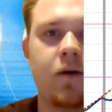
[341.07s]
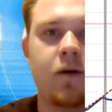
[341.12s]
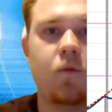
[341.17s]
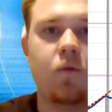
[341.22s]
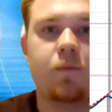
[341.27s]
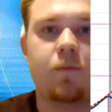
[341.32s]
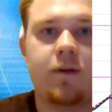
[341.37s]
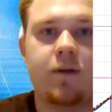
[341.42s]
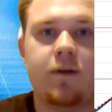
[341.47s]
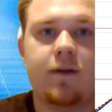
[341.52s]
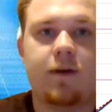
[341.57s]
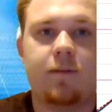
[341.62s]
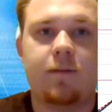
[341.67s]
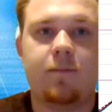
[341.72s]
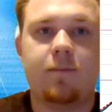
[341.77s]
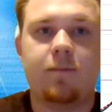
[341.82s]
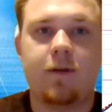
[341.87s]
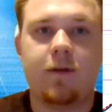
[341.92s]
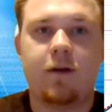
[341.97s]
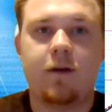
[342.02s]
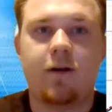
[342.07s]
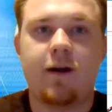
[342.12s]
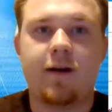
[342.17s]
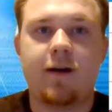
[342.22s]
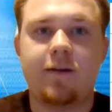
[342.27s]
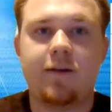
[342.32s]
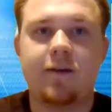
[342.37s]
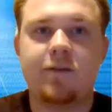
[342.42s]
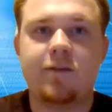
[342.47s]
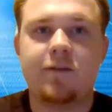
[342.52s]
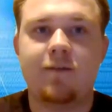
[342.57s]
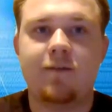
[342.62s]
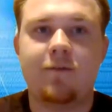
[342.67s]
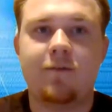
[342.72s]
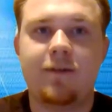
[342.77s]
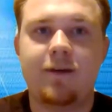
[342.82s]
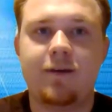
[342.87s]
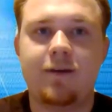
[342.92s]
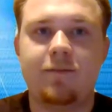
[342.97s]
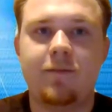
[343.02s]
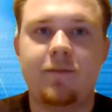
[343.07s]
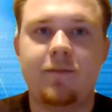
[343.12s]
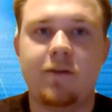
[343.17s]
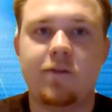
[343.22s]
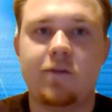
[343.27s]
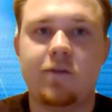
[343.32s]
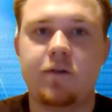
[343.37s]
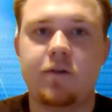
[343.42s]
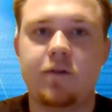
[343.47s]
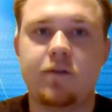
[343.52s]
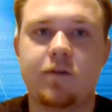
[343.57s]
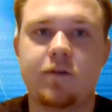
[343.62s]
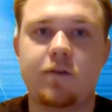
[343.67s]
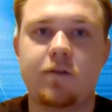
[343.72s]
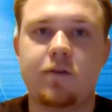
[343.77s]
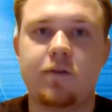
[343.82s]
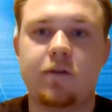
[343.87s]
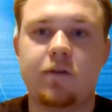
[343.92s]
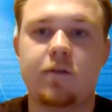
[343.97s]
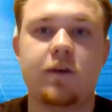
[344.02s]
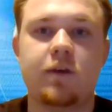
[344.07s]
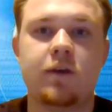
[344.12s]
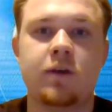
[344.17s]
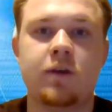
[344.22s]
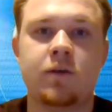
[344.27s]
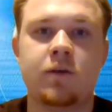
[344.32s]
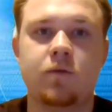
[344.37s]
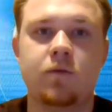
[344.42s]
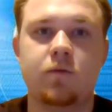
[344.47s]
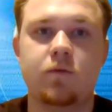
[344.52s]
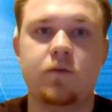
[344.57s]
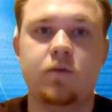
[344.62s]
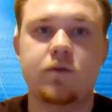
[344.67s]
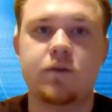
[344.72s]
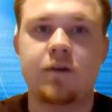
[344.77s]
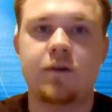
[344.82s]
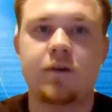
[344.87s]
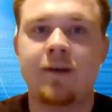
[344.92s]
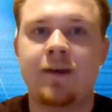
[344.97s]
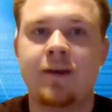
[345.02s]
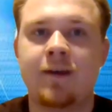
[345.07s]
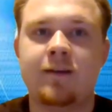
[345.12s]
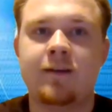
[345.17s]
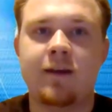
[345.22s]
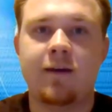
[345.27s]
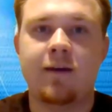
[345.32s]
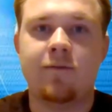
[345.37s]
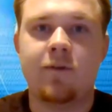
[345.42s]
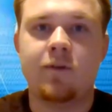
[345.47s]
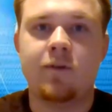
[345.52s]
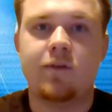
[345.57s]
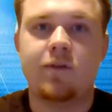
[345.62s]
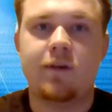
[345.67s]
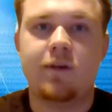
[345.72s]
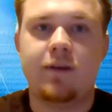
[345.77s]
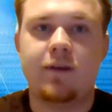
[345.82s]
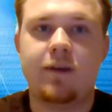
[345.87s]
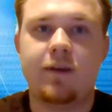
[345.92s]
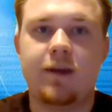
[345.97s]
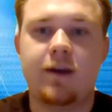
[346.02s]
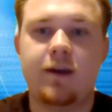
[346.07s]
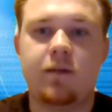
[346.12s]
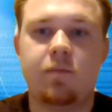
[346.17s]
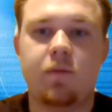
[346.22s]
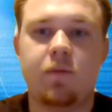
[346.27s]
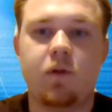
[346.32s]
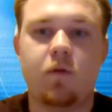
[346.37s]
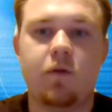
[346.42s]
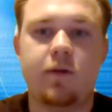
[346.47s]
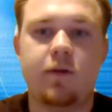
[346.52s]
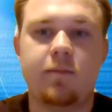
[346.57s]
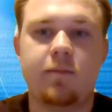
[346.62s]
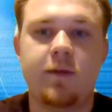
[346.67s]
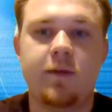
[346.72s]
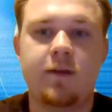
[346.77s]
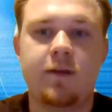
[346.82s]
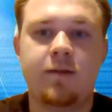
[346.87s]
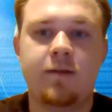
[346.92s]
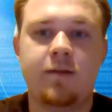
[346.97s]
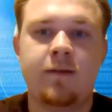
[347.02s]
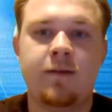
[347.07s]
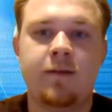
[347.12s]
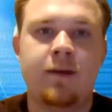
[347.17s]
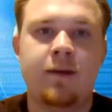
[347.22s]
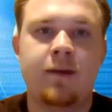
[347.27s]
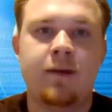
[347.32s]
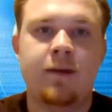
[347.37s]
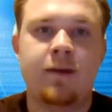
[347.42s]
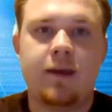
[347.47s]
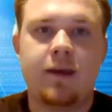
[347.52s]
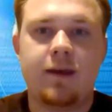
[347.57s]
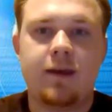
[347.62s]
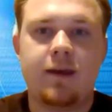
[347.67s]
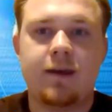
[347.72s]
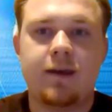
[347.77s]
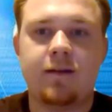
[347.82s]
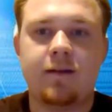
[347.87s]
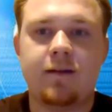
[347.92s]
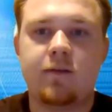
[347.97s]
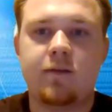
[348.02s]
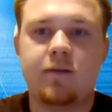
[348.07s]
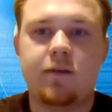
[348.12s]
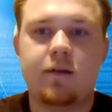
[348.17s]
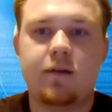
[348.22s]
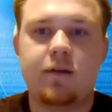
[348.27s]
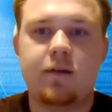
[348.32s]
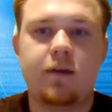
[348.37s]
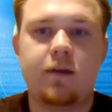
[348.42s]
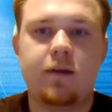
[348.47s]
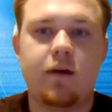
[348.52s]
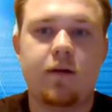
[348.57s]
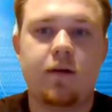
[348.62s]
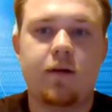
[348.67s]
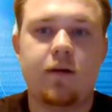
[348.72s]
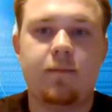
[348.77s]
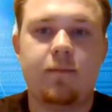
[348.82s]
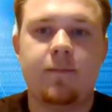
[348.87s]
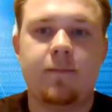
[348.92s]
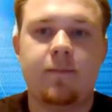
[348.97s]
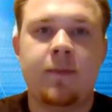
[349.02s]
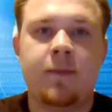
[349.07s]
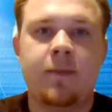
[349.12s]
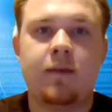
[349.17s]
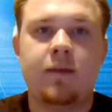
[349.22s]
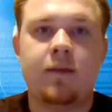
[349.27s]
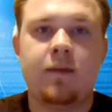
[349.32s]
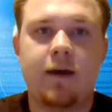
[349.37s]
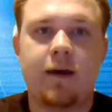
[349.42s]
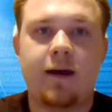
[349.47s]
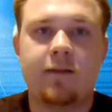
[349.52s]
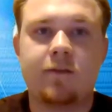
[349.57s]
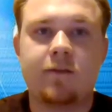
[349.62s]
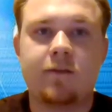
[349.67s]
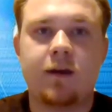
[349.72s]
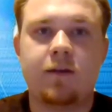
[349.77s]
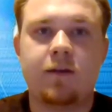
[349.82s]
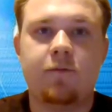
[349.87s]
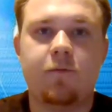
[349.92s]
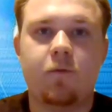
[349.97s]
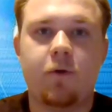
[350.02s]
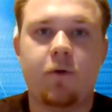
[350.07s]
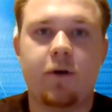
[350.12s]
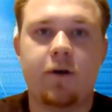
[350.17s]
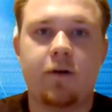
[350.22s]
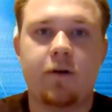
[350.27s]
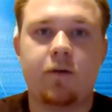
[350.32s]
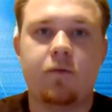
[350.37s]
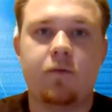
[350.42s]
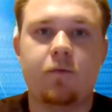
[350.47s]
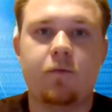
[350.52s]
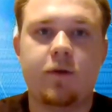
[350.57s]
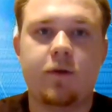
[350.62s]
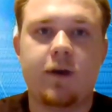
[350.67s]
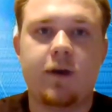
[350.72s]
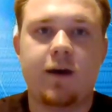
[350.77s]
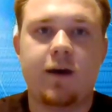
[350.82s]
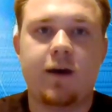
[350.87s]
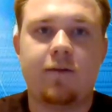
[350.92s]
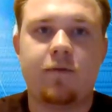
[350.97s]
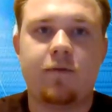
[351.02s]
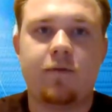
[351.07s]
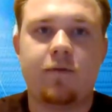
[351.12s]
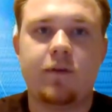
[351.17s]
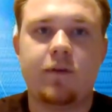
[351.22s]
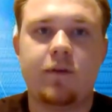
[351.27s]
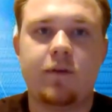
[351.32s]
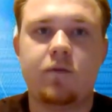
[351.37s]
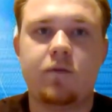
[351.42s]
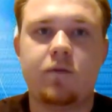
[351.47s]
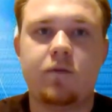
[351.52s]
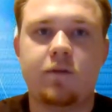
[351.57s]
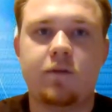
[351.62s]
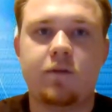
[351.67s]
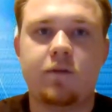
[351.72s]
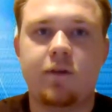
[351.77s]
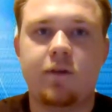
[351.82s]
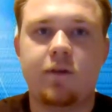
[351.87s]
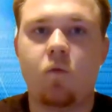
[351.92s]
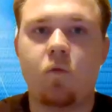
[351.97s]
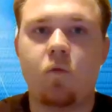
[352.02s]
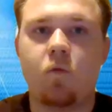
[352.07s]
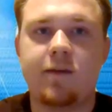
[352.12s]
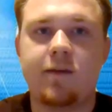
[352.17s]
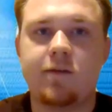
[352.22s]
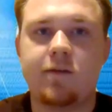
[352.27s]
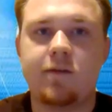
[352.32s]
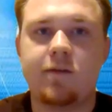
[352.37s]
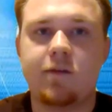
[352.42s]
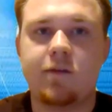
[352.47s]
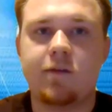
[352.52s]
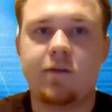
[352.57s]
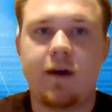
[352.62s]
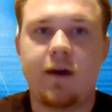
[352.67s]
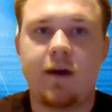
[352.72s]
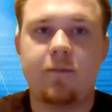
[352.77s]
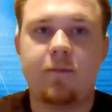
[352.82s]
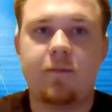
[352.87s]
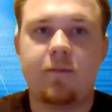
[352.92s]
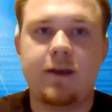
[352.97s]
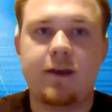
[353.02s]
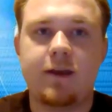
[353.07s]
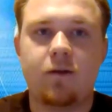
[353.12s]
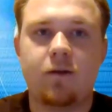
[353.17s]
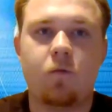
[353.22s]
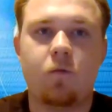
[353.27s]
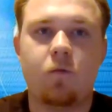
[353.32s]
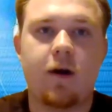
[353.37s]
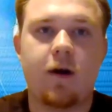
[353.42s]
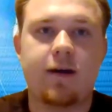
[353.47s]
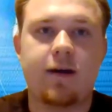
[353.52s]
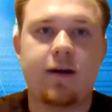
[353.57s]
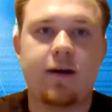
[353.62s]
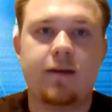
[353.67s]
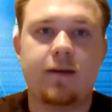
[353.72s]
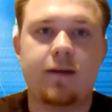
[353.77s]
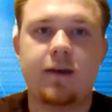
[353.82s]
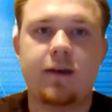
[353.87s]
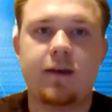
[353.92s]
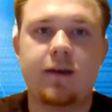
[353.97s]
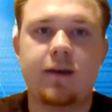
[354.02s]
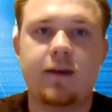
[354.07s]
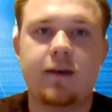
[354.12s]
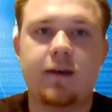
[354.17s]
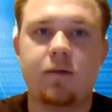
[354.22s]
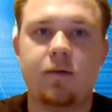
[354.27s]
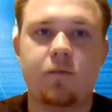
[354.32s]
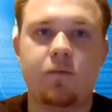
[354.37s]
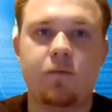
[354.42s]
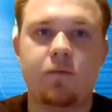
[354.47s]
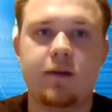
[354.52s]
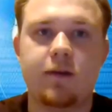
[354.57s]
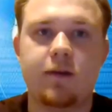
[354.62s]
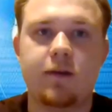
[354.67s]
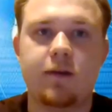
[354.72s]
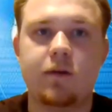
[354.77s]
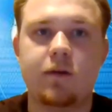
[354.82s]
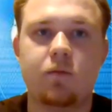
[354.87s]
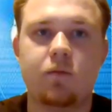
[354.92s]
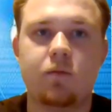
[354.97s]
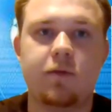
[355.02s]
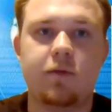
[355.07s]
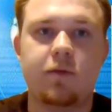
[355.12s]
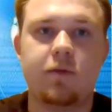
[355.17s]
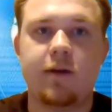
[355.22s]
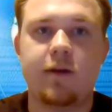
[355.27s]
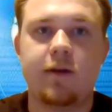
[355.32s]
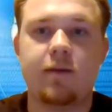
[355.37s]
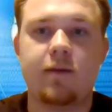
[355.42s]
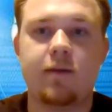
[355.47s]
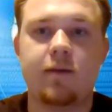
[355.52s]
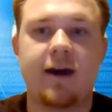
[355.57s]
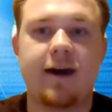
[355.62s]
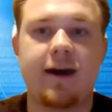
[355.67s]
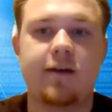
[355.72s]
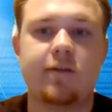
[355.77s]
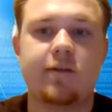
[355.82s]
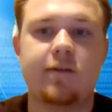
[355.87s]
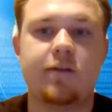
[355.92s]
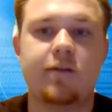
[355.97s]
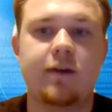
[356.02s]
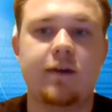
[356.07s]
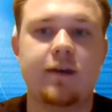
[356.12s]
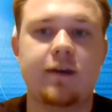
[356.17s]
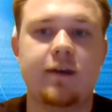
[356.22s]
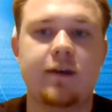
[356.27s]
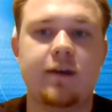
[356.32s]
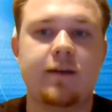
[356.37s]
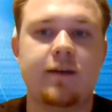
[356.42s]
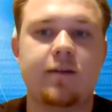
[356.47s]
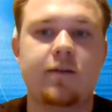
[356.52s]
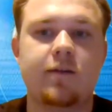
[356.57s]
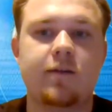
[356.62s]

opened up our eyes to everything, because there's just this huge deficit in employment. And um that's kind of where we have these questions like, why is this happening? Why can't we see what we saw in the past? And